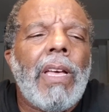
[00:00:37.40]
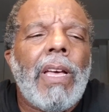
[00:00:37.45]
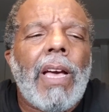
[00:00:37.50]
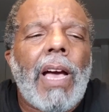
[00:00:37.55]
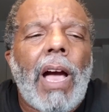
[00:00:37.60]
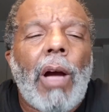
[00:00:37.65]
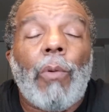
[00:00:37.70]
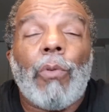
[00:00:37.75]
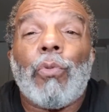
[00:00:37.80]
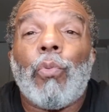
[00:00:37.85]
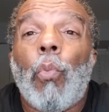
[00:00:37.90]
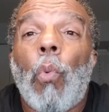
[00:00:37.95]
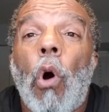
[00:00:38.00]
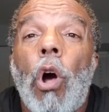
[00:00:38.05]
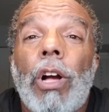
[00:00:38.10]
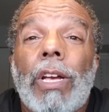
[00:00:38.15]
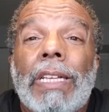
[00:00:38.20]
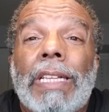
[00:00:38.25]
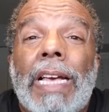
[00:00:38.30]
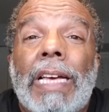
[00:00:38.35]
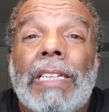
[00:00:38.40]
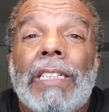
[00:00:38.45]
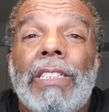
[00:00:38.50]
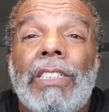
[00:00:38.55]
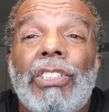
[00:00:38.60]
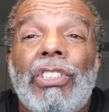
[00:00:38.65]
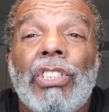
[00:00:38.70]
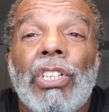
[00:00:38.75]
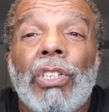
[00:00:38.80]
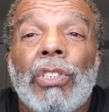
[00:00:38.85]
I was walking out of the
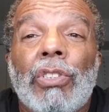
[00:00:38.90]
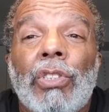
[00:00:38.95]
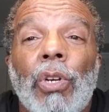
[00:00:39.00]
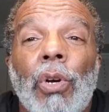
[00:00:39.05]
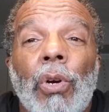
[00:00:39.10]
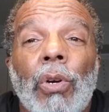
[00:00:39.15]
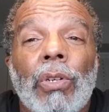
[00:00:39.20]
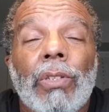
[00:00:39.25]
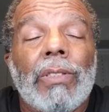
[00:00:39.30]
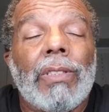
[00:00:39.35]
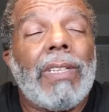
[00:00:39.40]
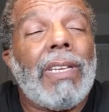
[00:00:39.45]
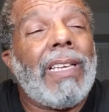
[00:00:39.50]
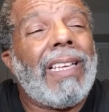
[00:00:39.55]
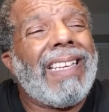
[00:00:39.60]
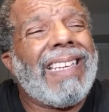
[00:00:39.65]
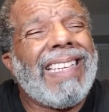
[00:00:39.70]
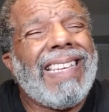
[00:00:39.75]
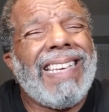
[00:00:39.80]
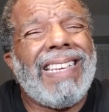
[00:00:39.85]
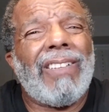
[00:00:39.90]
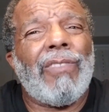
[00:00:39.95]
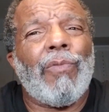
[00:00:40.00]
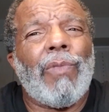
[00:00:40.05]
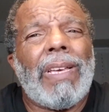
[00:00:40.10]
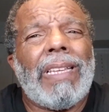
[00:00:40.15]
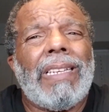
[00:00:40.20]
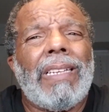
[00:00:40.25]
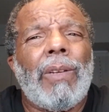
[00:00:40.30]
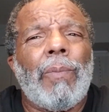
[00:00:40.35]
junkyard, getting
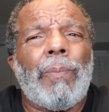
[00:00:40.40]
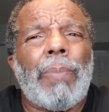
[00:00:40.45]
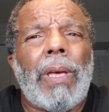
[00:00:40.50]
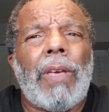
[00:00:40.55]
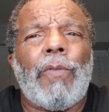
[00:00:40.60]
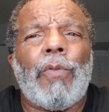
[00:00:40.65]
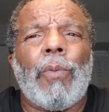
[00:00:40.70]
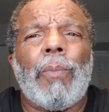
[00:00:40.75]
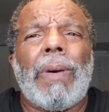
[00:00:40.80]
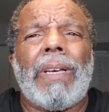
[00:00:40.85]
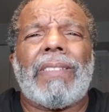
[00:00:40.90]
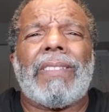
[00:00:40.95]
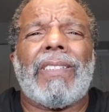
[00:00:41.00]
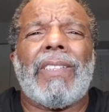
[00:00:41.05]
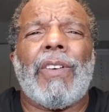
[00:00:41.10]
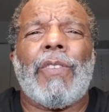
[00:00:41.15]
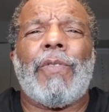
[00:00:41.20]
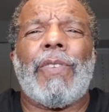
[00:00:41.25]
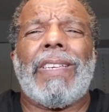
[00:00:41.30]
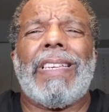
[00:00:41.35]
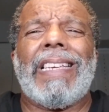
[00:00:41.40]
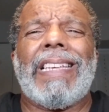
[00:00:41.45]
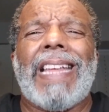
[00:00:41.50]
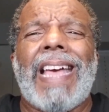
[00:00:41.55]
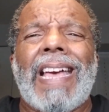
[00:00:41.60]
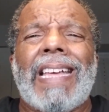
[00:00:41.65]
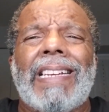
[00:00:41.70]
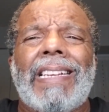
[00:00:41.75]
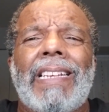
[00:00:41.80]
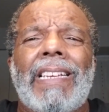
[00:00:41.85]
ready to pay for my stuff and get
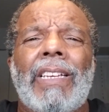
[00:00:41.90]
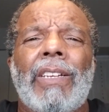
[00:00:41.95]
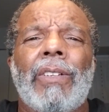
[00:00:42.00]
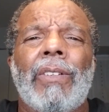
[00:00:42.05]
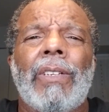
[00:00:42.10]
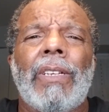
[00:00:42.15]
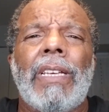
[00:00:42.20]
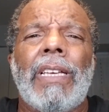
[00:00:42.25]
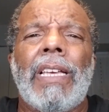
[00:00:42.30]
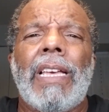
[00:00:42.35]
out of there.